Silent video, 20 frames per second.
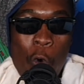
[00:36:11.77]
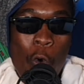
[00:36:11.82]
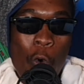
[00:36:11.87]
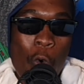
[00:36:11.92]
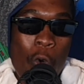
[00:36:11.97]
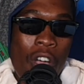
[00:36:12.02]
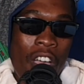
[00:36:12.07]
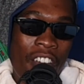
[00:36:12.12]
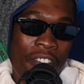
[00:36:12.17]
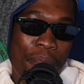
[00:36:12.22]

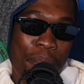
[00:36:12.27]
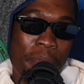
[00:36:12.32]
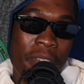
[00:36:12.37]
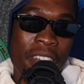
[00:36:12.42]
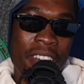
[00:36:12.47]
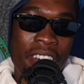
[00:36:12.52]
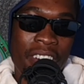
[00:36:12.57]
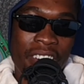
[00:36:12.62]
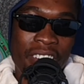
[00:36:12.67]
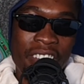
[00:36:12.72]
who have
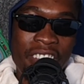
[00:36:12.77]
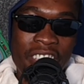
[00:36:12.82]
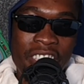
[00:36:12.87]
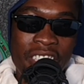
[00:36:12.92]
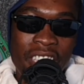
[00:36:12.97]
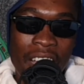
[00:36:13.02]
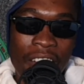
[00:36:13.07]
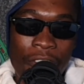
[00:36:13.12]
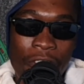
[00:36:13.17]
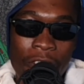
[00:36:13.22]
been
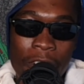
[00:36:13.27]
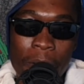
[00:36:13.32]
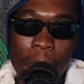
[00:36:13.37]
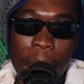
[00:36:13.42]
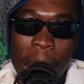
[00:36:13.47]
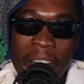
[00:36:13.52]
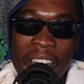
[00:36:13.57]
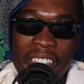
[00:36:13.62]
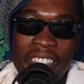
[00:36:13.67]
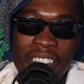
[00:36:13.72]

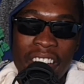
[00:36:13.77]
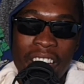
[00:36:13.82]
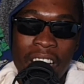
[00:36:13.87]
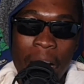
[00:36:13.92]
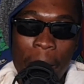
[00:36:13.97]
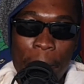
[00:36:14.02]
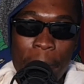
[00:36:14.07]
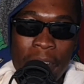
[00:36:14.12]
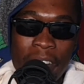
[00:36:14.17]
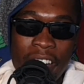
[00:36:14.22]
reshuffled by the
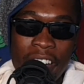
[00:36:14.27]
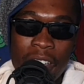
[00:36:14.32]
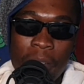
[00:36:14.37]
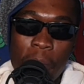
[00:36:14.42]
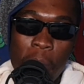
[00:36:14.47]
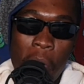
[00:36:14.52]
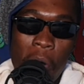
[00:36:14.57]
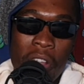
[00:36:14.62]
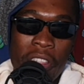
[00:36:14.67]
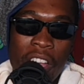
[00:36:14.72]
cabinet
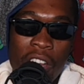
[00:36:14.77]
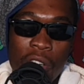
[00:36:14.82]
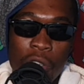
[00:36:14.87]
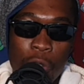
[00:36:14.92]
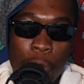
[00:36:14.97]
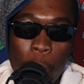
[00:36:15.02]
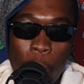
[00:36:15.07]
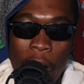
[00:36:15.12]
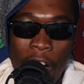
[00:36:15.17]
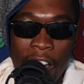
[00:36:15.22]
more than
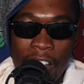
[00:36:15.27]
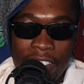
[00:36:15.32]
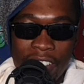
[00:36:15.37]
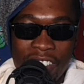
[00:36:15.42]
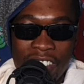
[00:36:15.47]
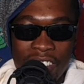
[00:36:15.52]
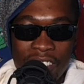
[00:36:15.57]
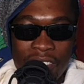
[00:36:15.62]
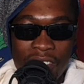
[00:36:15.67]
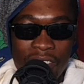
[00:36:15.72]

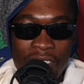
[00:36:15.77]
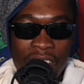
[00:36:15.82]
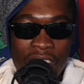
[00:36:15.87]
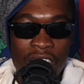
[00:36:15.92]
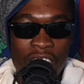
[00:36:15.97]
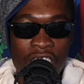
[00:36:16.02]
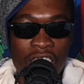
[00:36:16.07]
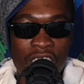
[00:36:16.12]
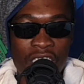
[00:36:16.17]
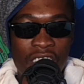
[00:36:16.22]
twice.
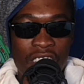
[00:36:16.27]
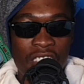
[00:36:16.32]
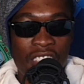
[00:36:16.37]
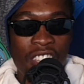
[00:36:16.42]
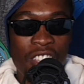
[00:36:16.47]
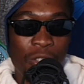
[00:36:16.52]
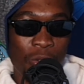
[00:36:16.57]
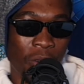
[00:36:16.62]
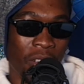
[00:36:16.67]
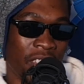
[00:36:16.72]

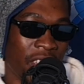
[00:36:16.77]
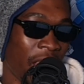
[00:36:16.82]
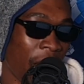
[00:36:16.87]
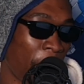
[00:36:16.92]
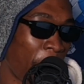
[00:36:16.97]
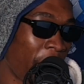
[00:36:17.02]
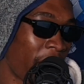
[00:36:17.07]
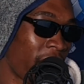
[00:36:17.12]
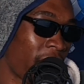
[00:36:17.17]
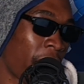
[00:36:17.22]
Here's what
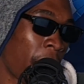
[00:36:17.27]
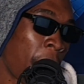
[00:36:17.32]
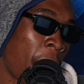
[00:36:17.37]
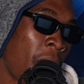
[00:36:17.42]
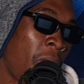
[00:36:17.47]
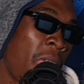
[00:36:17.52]
happened.